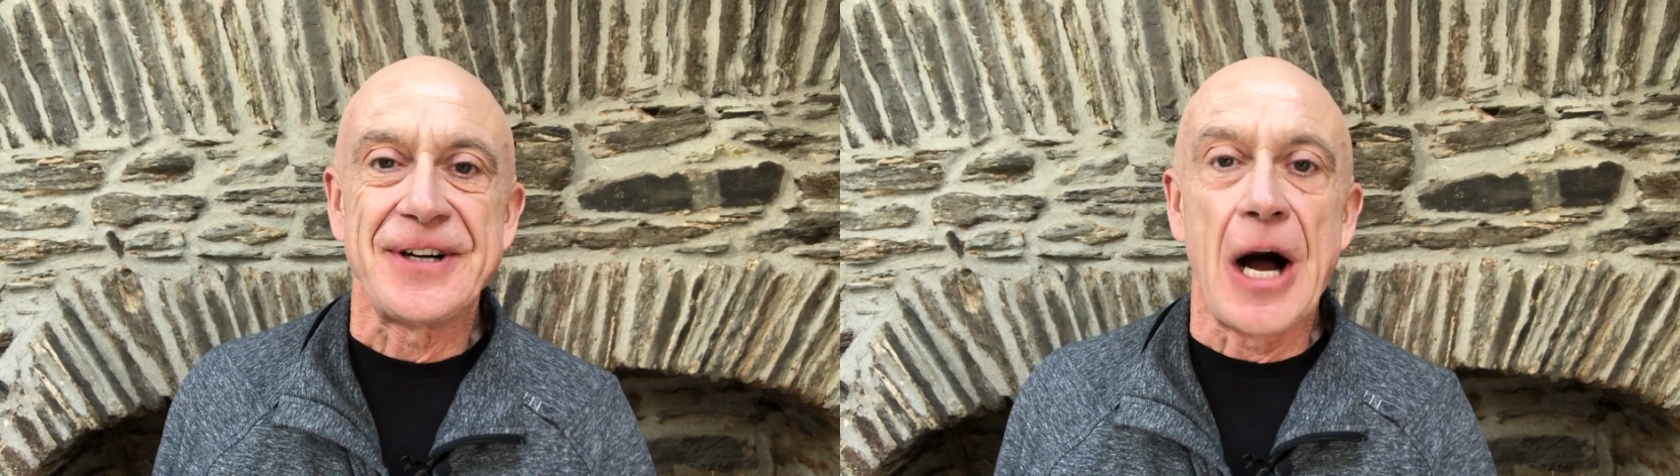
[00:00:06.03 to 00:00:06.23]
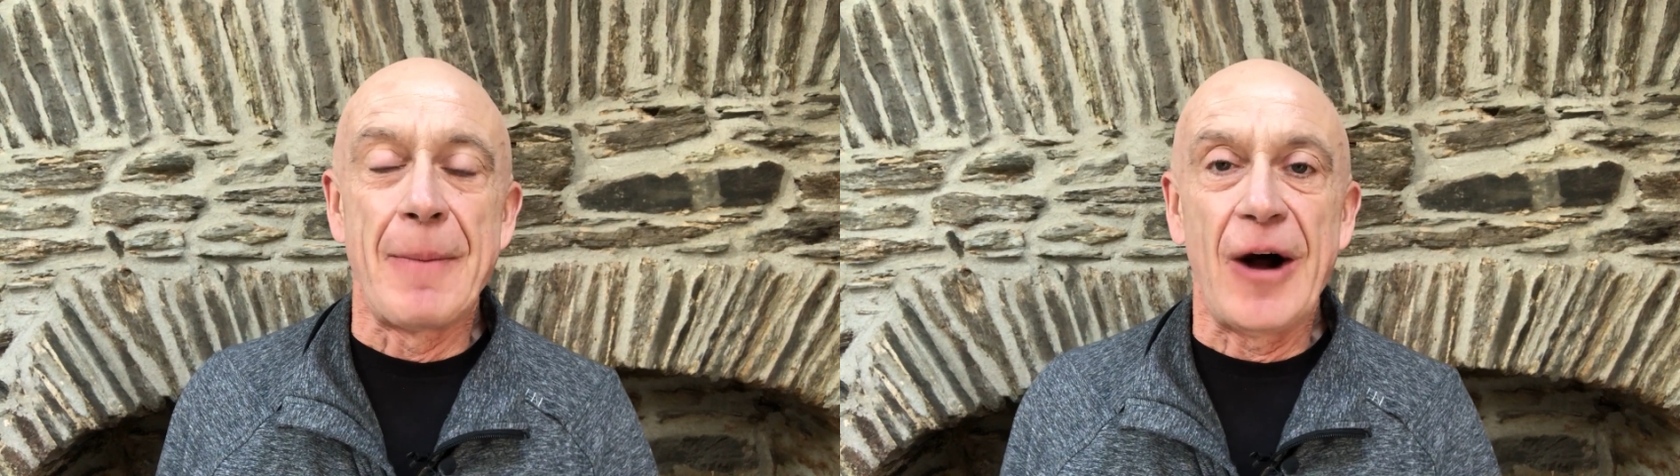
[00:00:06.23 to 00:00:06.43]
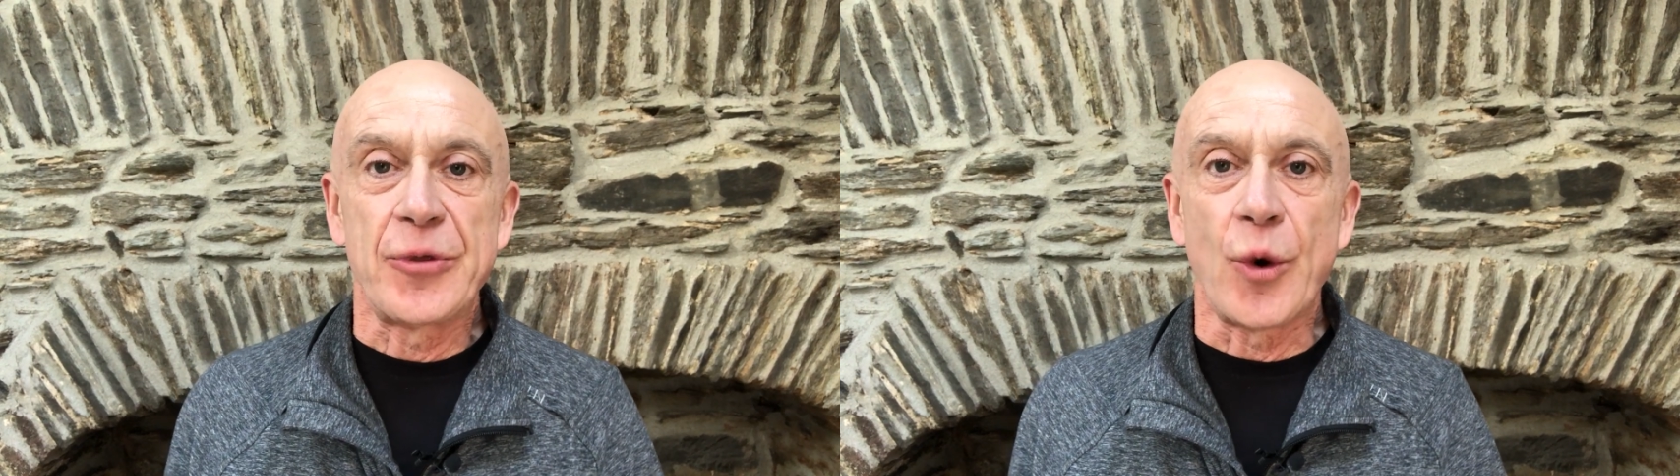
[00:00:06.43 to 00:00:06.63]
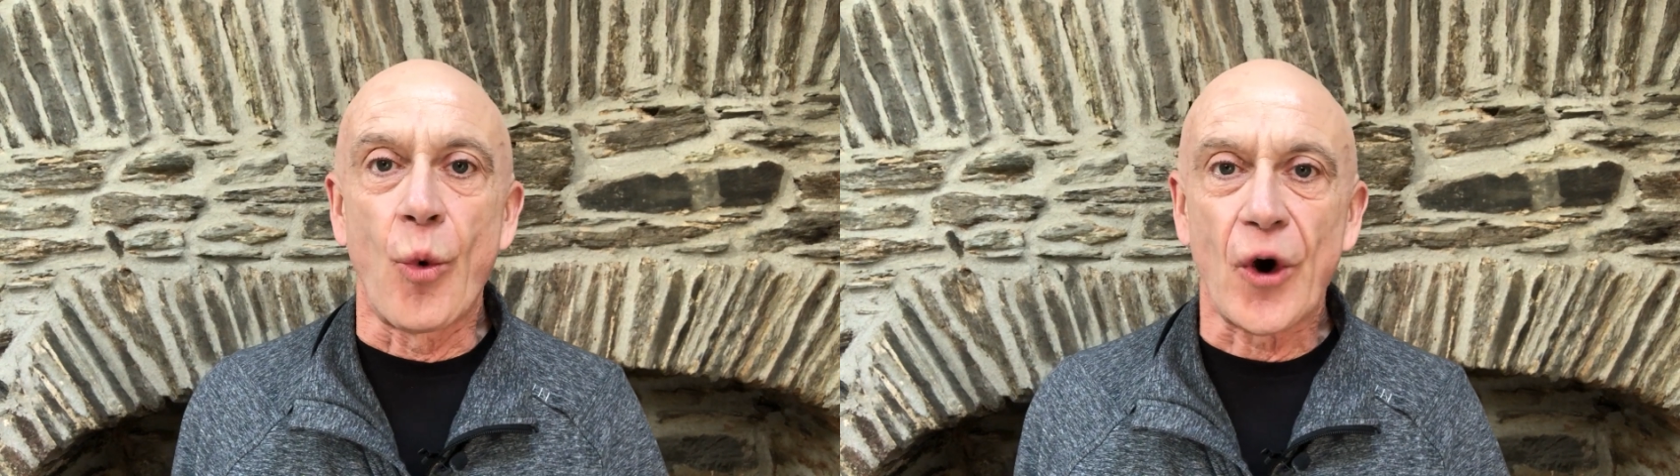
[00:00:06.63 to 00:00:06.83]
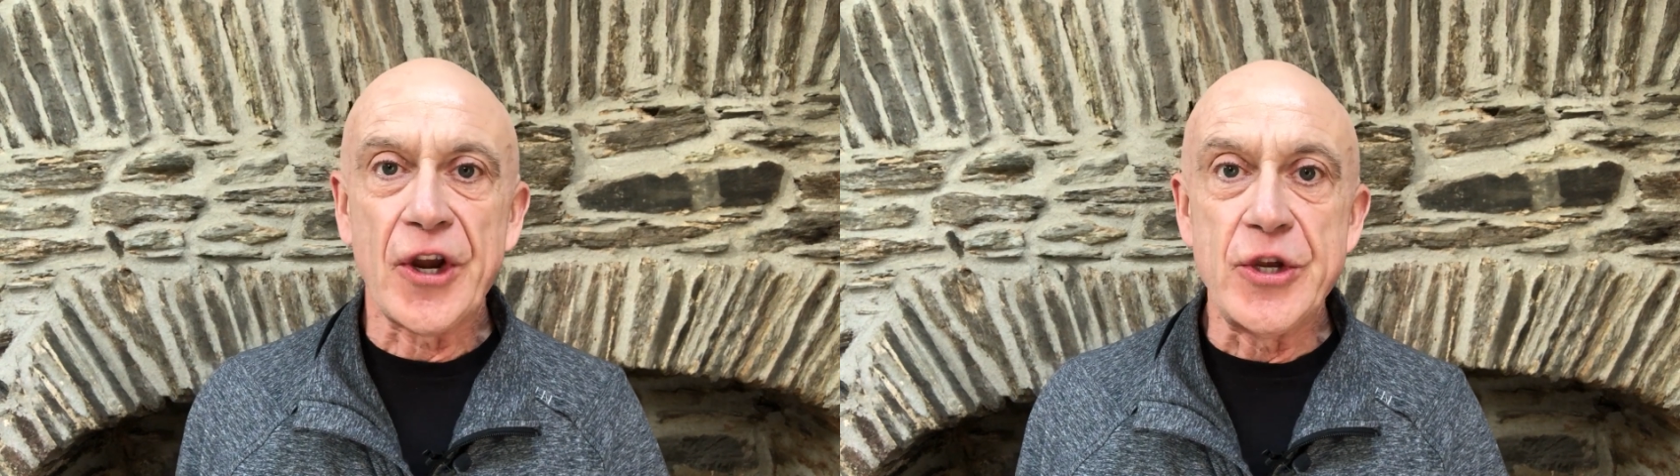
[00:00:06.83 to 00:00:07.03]
about the
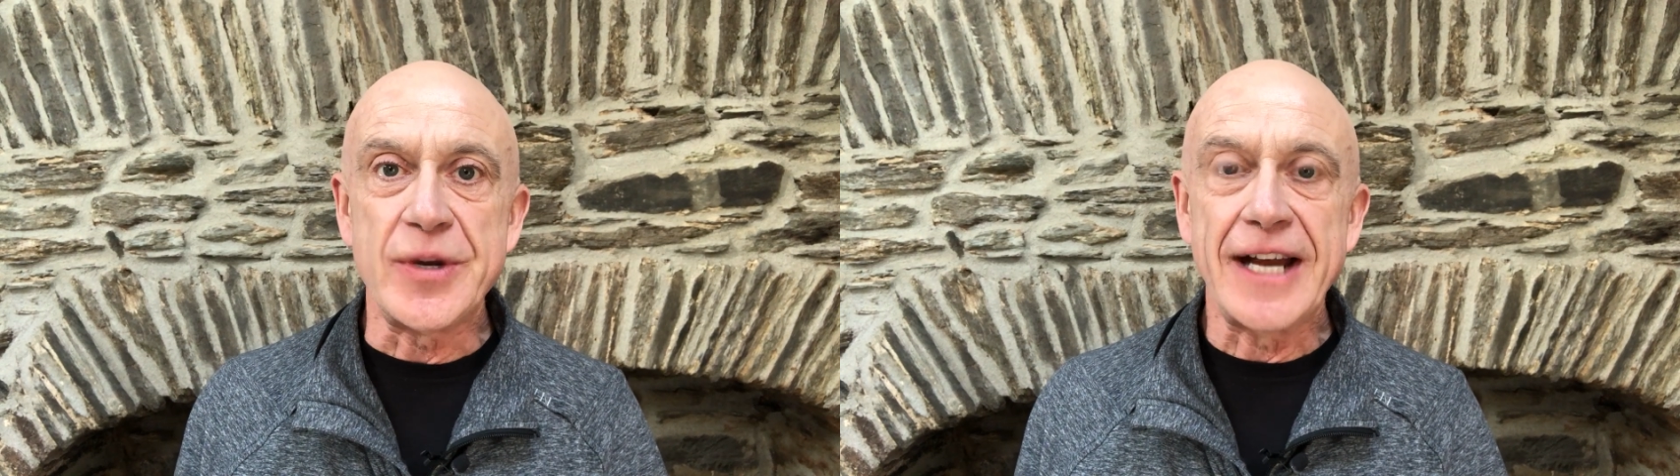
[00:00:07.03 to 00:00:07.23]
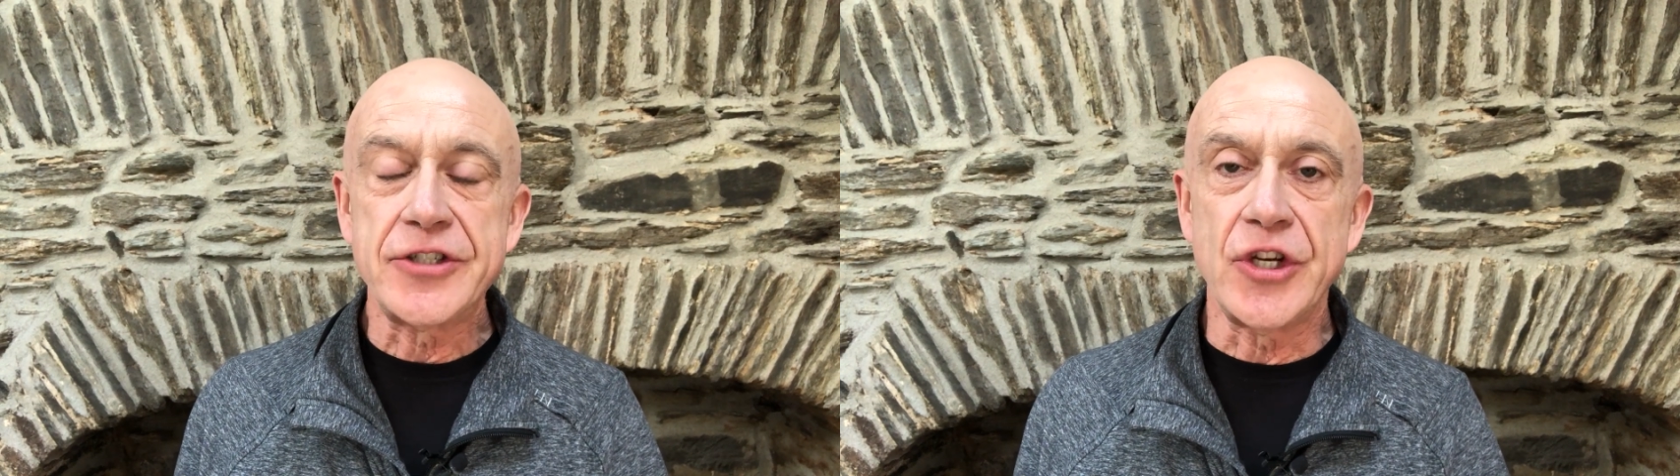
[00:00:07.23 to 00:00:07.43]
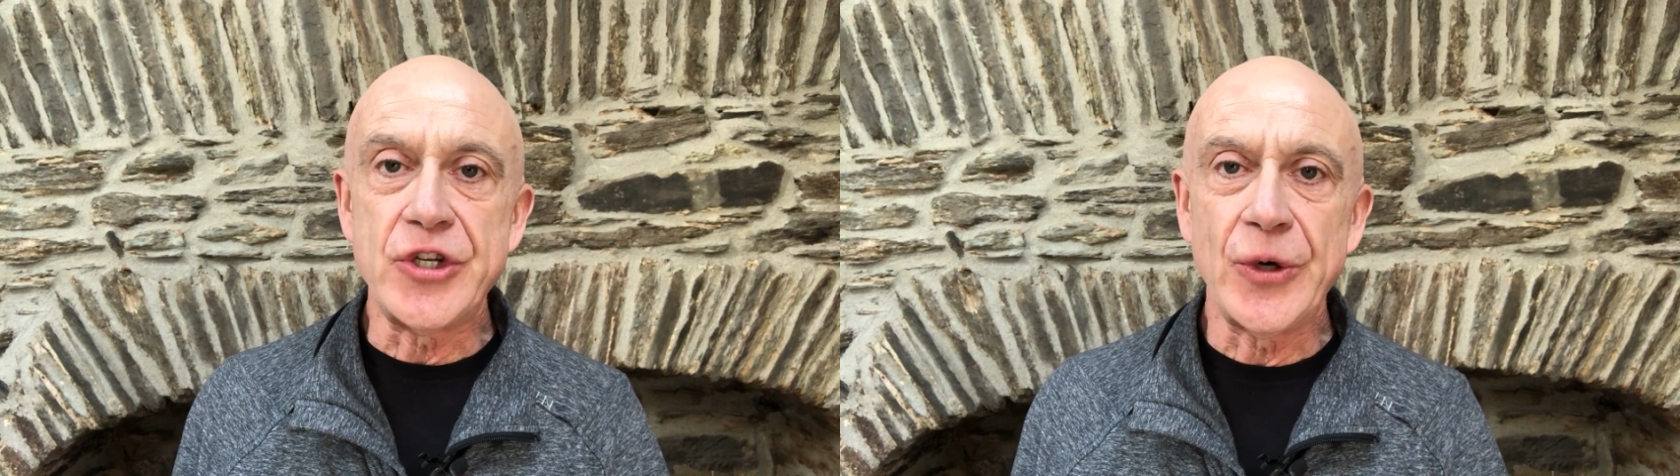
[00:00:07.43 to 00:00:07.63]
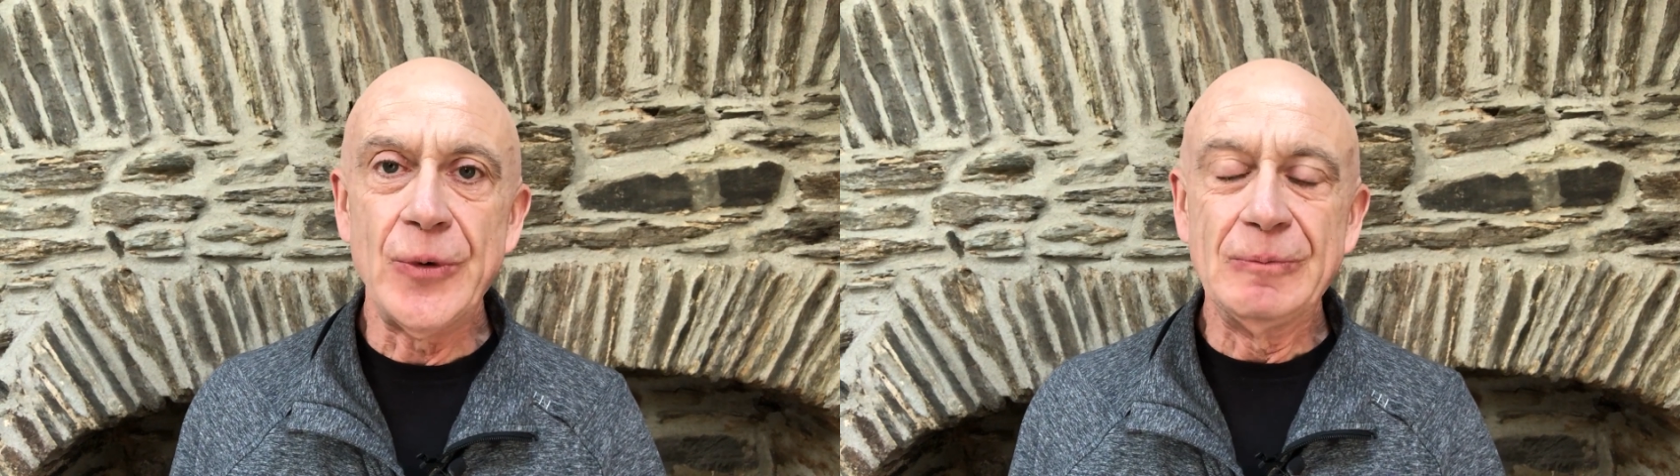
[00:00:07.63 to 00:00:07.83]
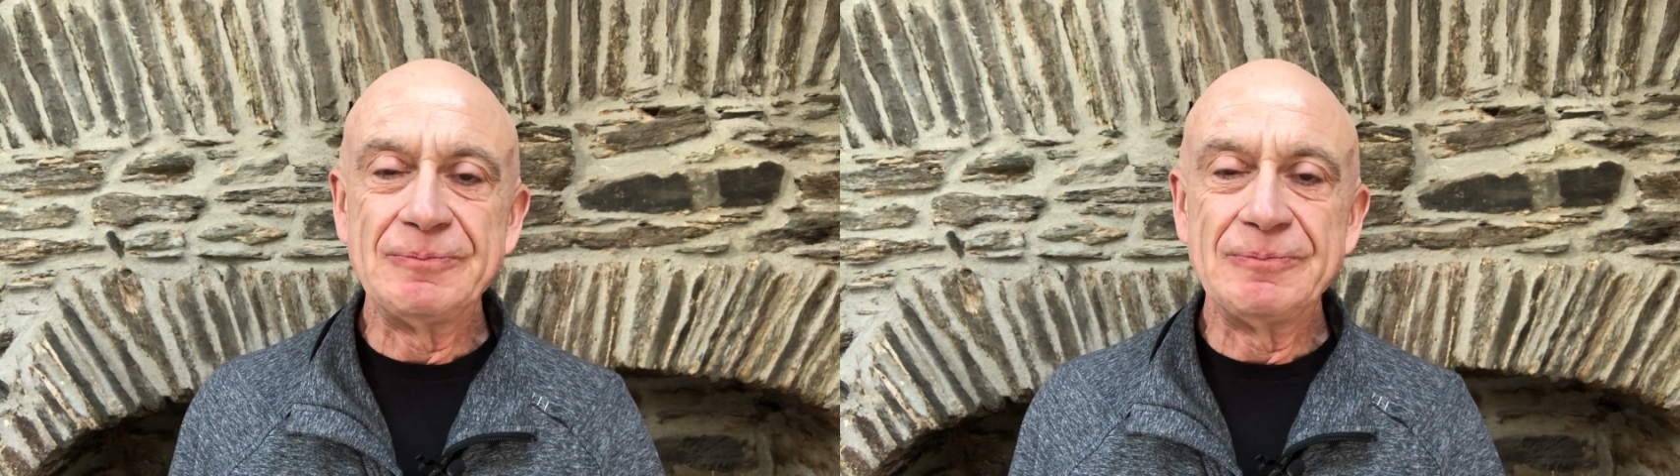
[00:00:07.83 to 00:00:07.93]
work you get to do?